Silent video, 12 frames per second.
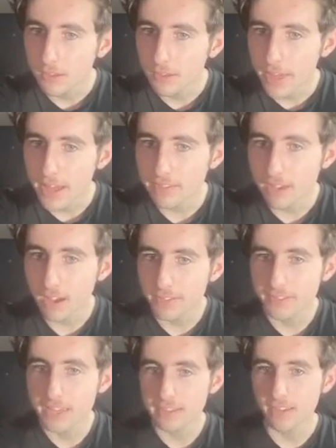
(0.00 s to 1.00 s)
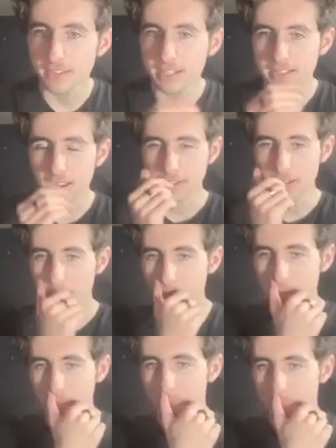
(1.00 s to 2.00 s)
There's our, there's our
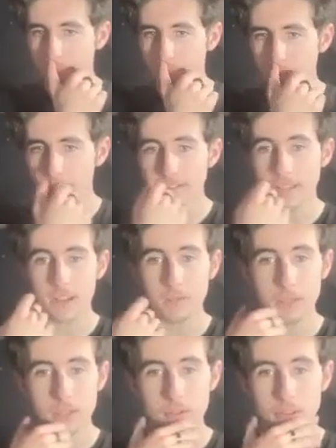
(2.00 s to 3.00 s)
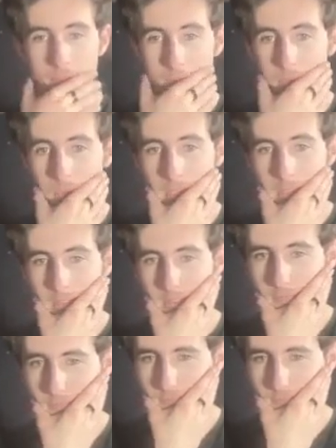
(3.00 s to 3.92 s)
tic-tac-toe. Is that going to be useful to us?